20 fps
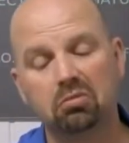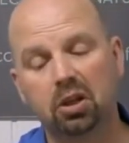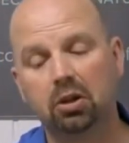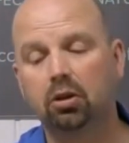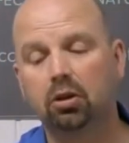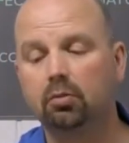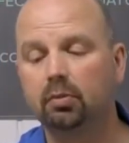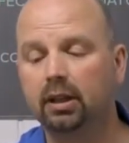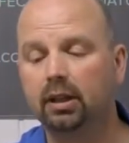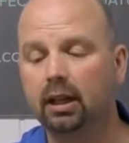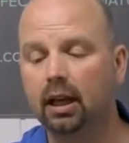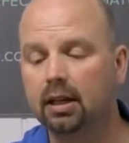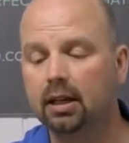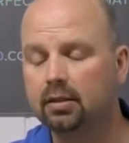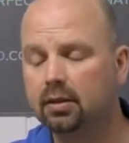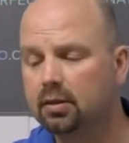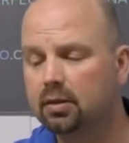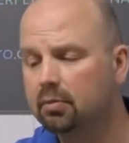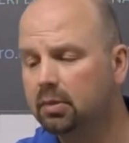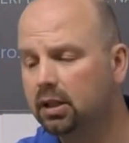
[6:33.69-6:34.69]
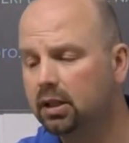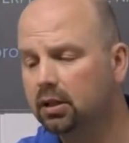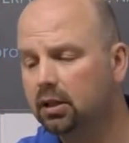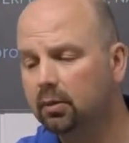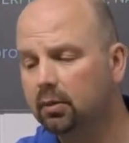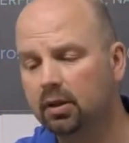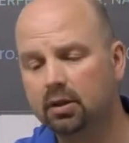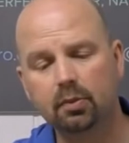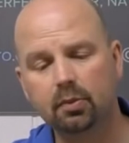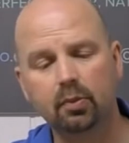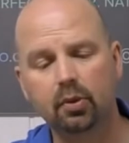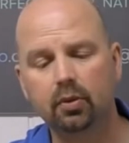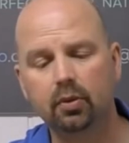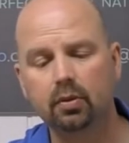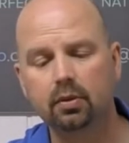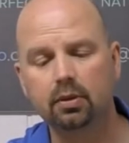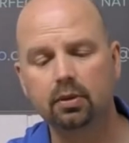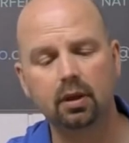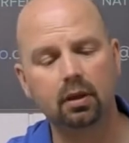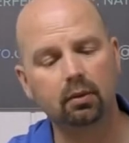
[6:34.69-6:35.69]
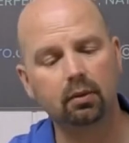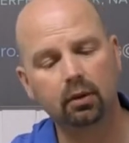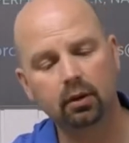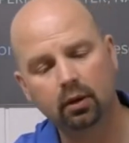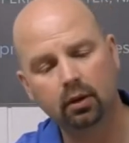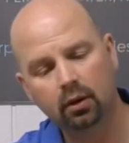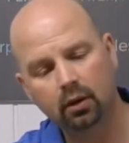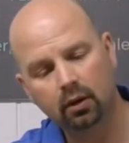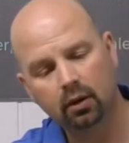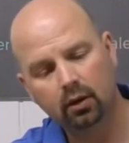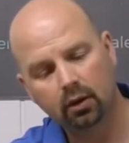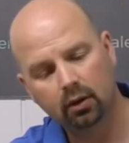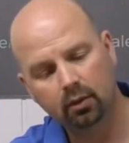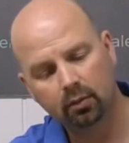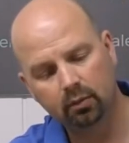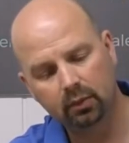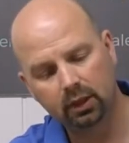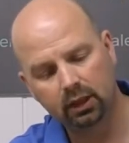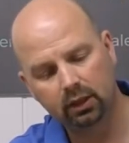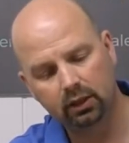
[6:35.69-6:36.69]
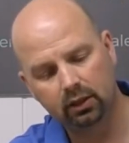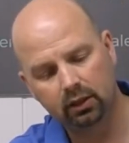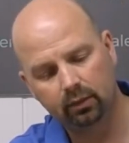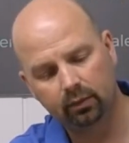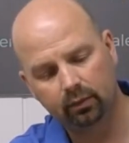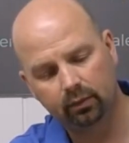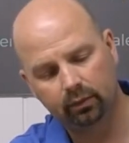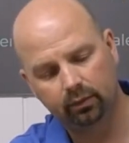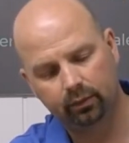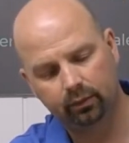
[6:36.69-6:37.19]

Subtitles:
could be classed as medium, I suppose, that one. Medium.